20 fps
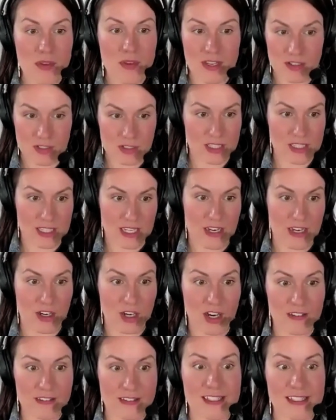years
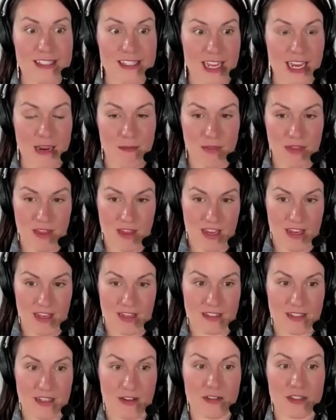later on the same
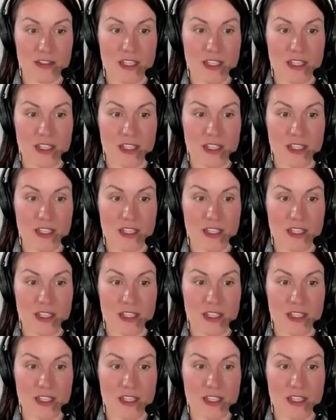things.